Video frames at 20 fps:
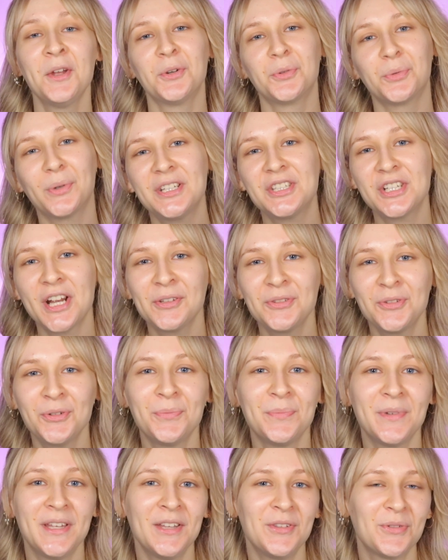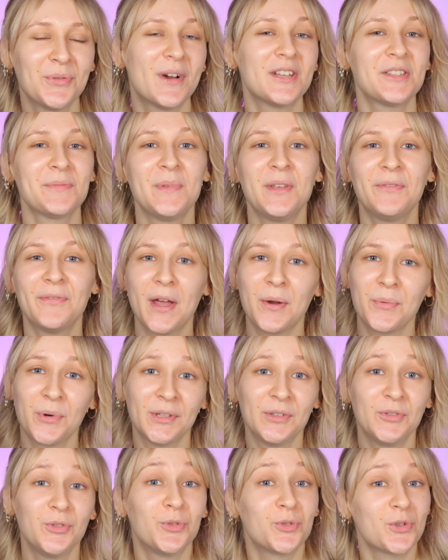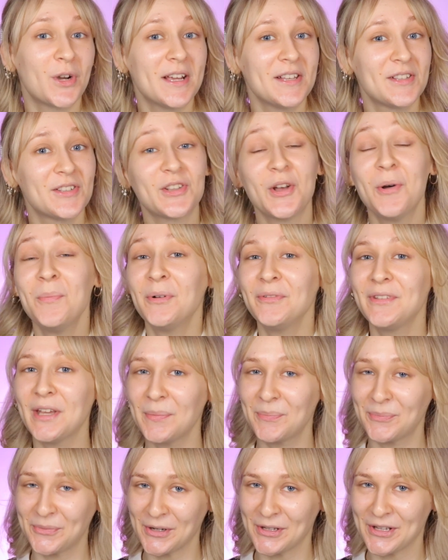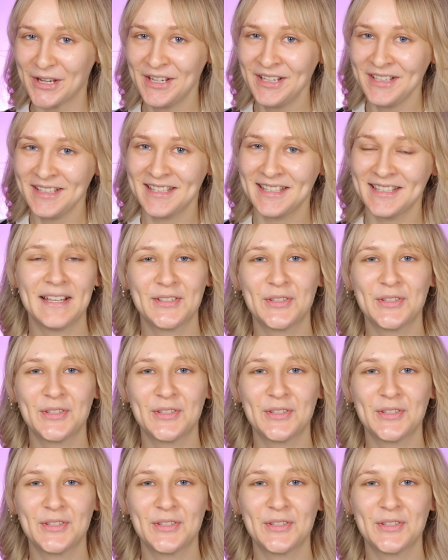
reached out to me to ask me if I want to try some of their products.